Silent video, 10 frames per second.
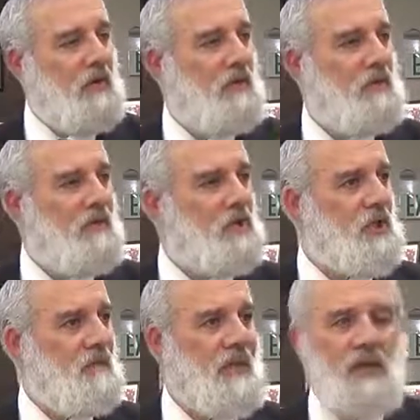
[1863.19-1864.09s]
Malchut of
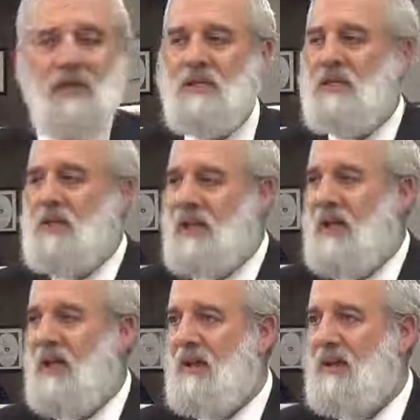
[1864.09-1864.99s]
Hashem, that He is the
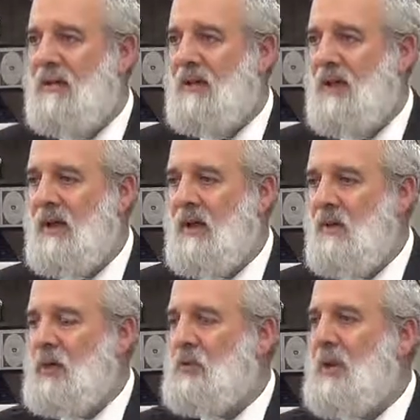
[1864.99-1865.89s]
King,
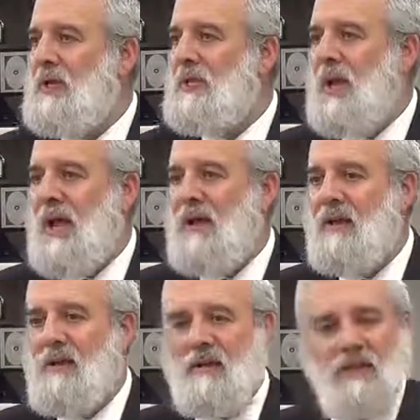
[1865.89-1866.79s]
which means that I
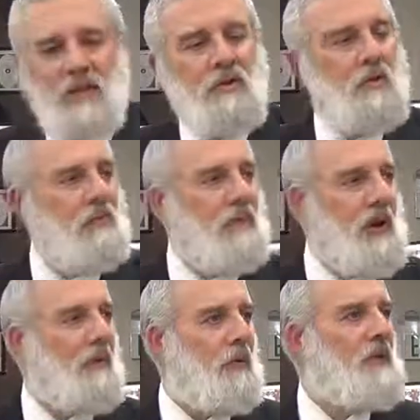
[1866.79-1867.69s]
need to
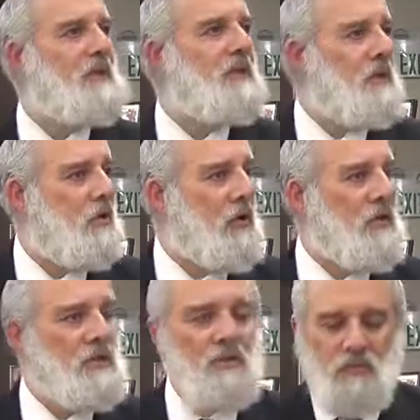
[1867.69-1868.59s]
comply with His
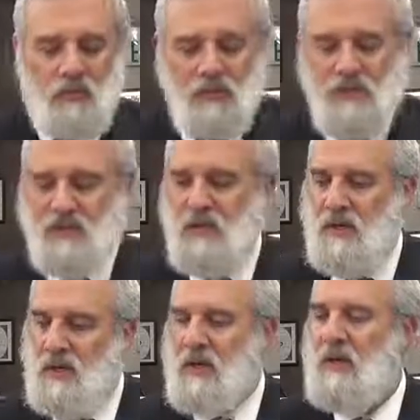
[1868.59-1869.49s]
decrees, with His
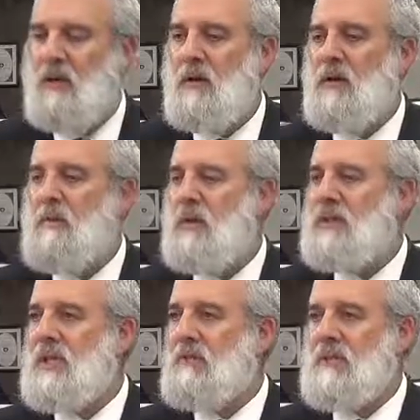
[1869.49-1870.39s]

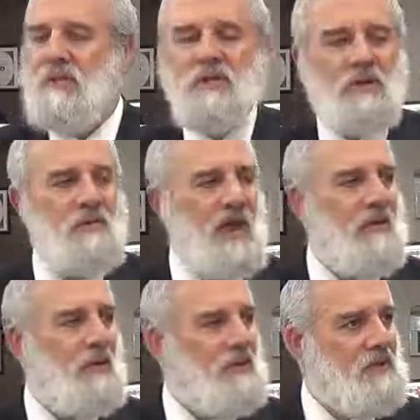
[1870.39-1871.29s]
precepts, His
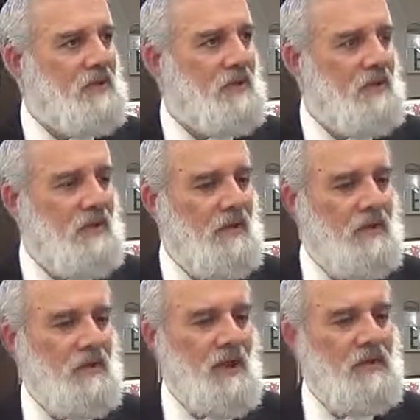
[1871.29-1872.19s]
commandments.
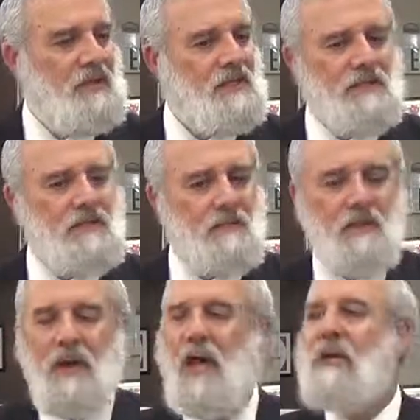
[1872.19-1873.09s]
That is
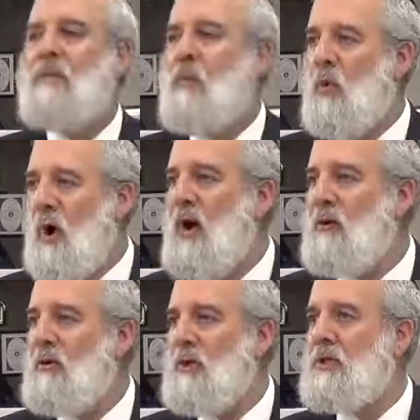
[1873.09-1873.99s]
a lot
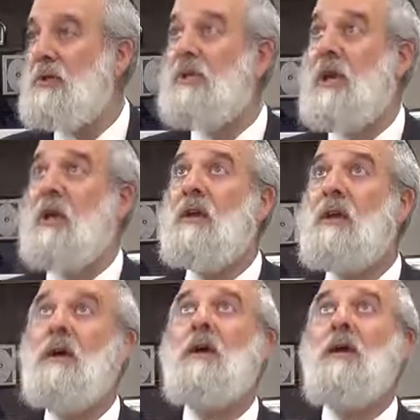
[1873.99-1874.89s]
broader than just saying,
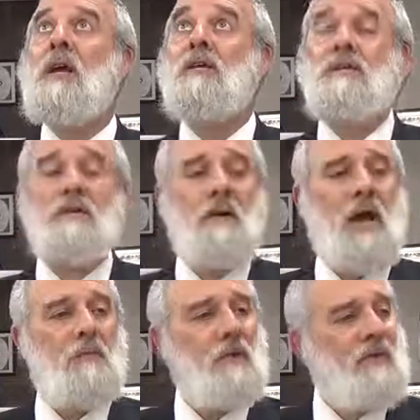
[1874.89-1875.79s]
yes,
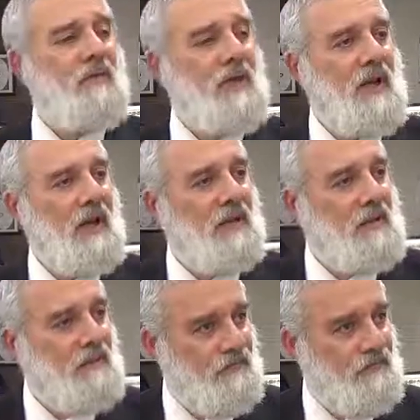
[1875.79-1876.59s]
I believe in God.